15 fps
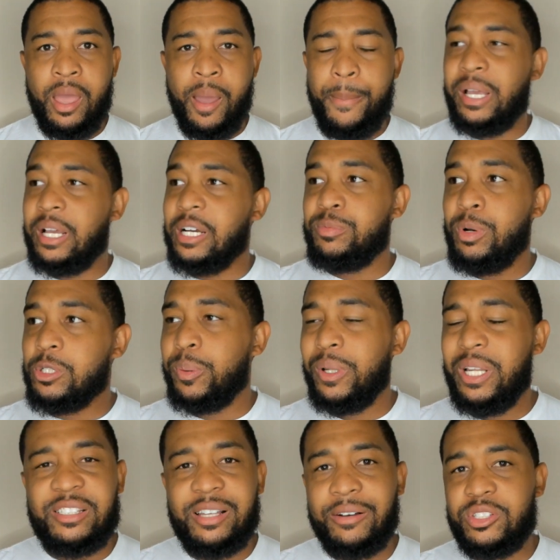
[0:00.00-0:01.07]
Because most
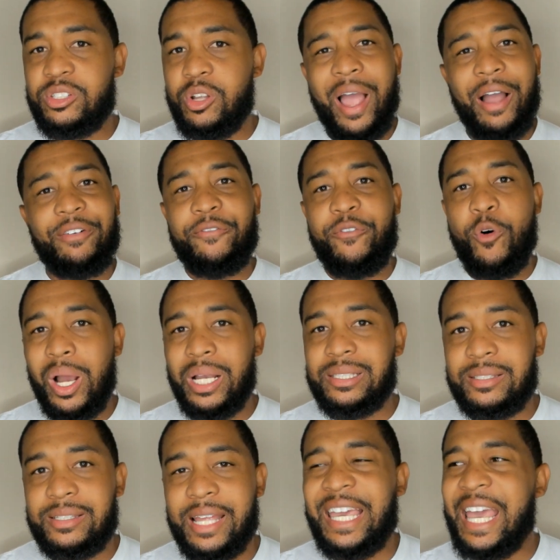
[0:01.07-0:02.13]
police officers don't have a voice.
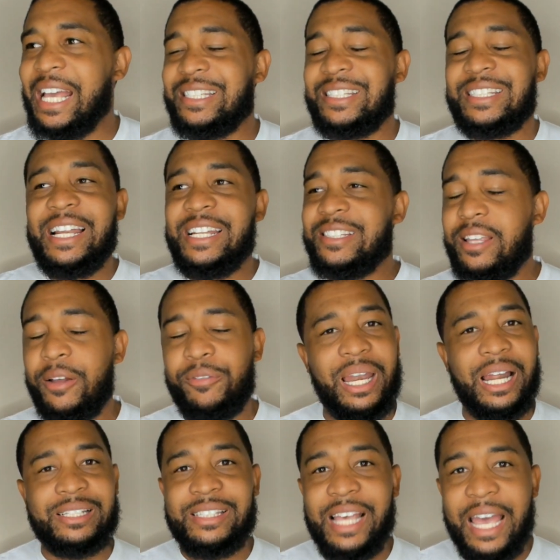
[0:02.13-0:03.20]
They can't say the stuff that
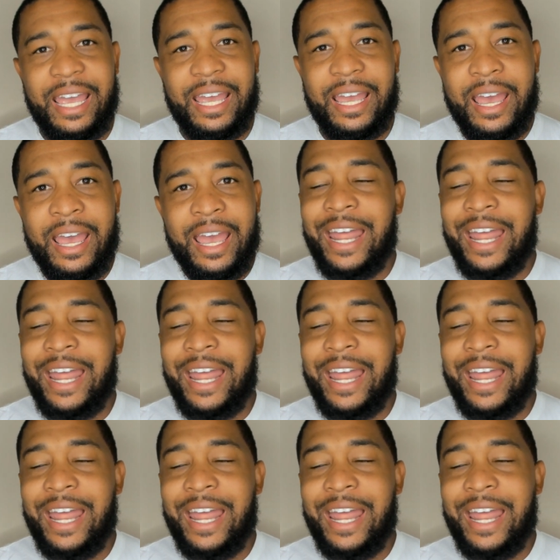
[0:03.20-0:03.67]
I say.